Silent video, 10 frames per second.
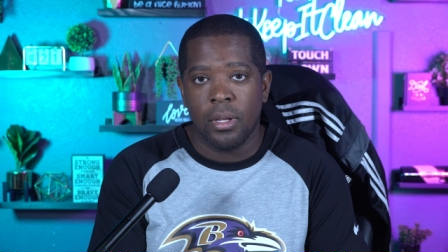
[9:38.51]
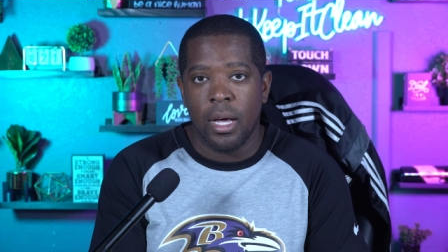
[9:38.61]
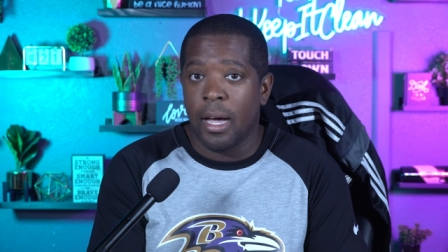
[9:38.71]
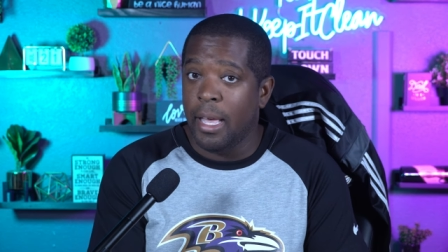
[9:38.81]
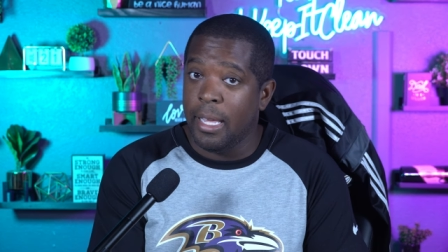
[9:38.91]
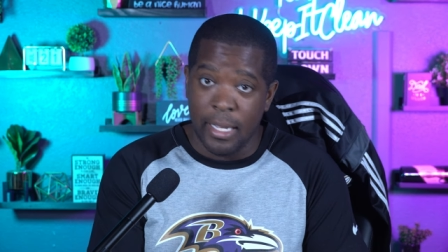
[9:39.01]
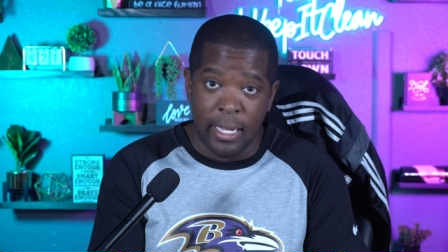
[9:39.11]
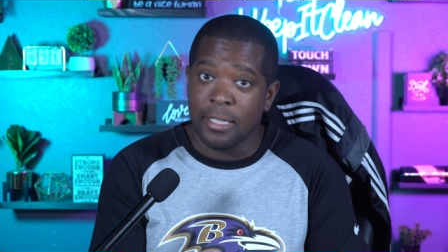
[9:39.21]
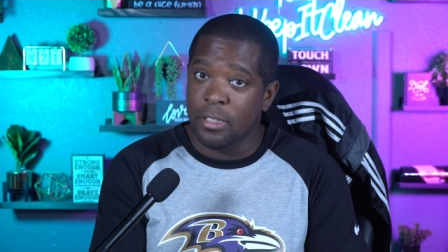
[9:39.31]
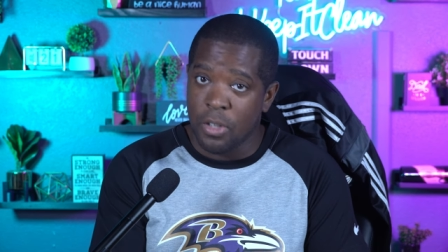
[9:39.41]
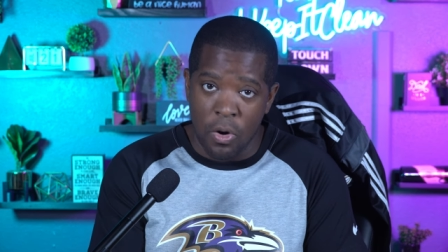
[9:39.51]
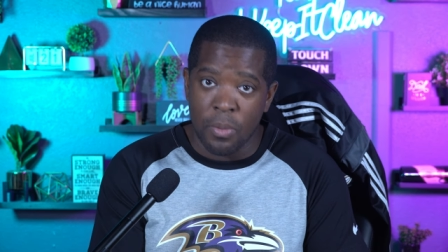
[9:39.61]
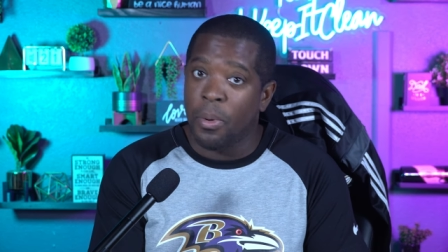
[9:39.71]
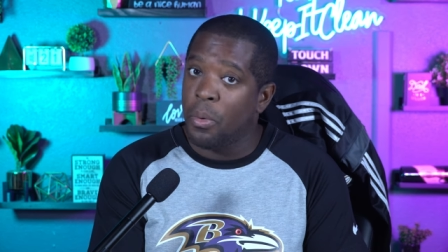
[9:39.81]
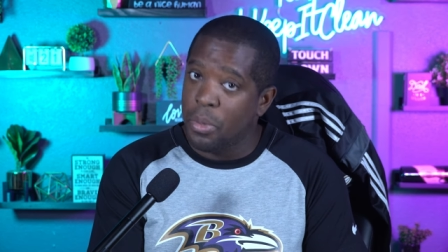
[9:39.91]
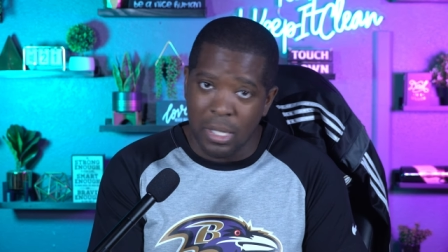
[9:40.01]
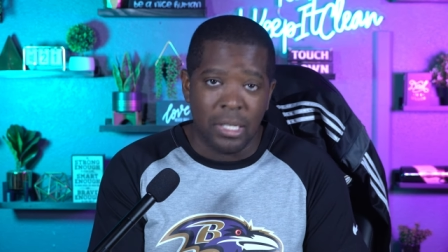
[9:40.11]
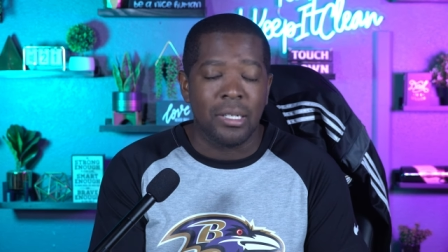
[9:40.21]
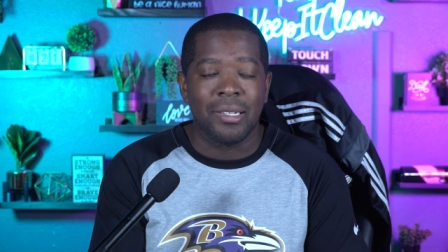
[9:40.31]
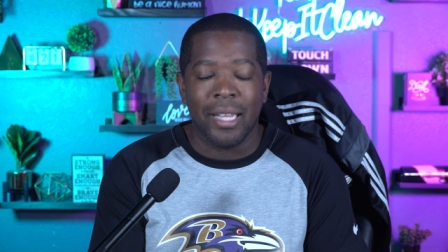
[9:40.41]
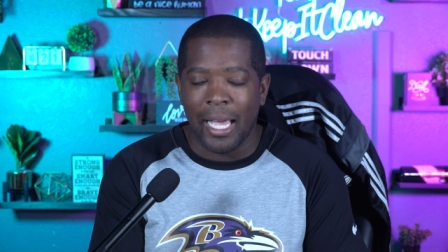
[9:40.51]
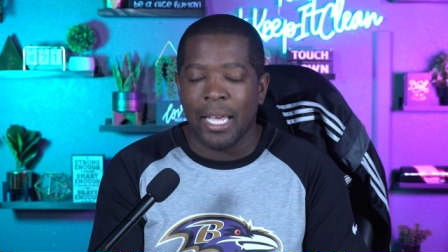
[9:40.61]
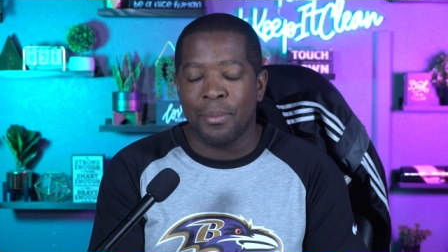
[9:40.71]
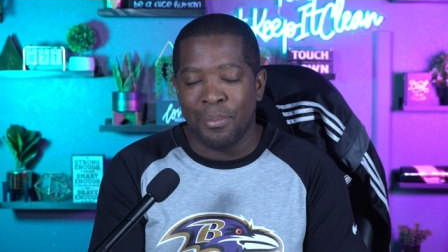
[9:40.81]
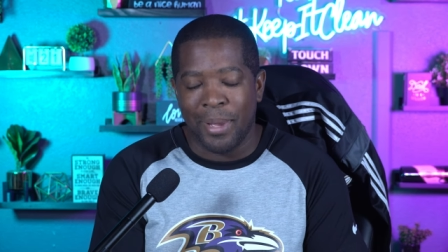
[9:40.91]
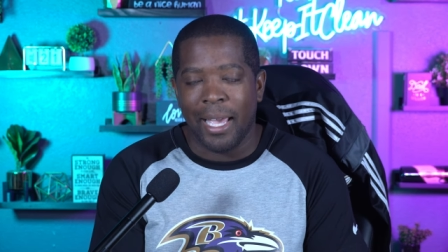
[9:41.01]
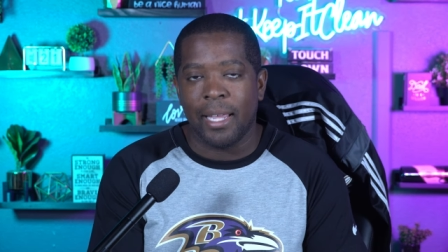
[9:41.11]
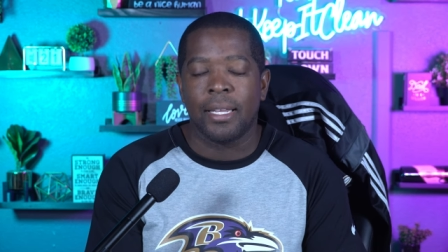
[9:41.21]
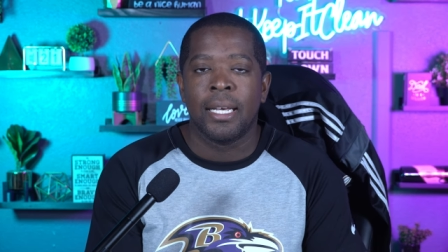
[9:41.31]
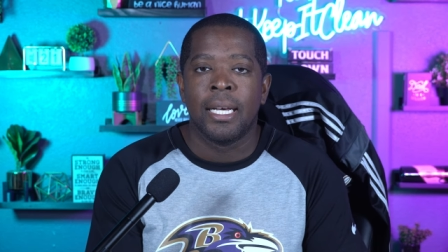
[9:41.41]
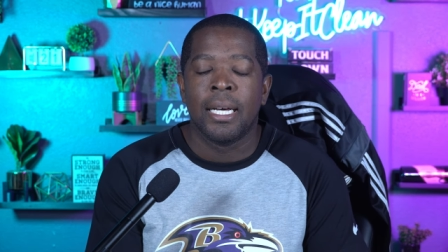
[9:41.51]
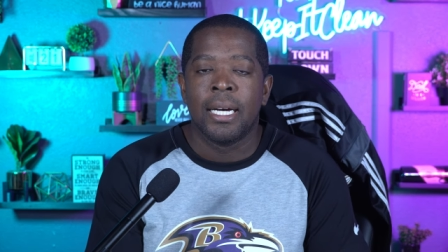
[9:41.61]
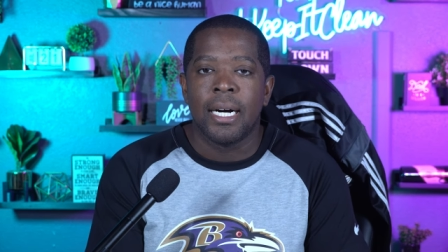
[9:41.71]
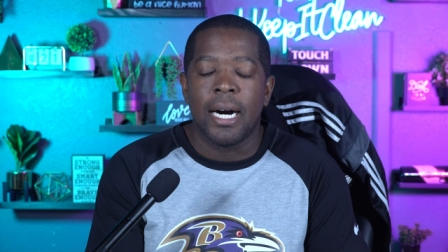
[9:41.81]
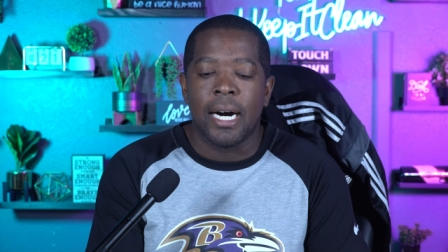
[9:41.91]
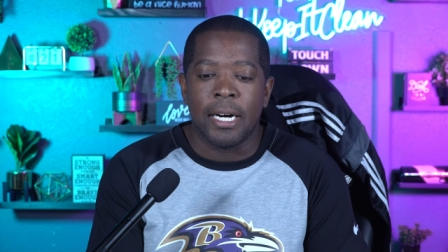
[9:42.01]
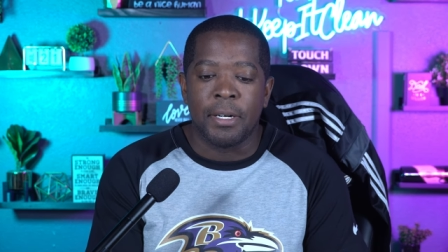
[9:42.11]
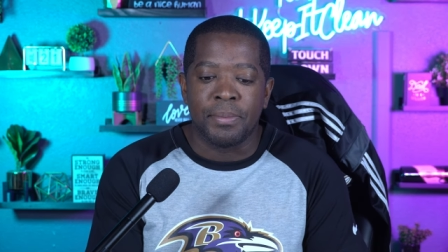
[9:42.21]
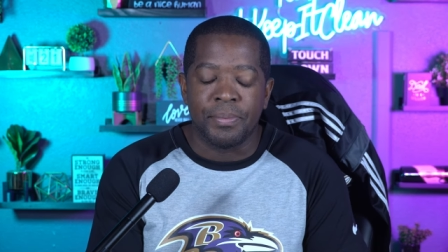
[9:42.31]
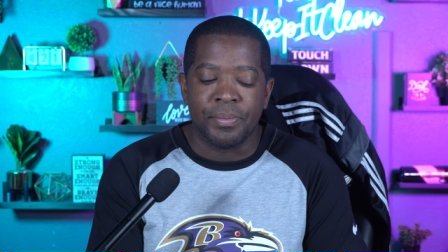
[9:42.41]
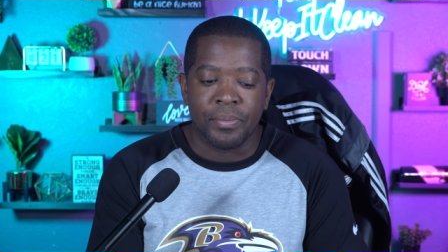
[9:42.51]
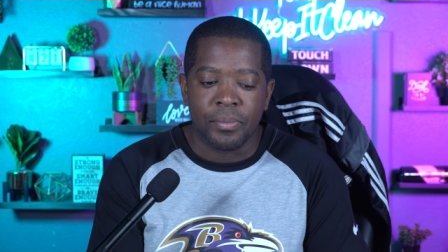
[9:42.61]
uh, and it has gone both good and bad. Um,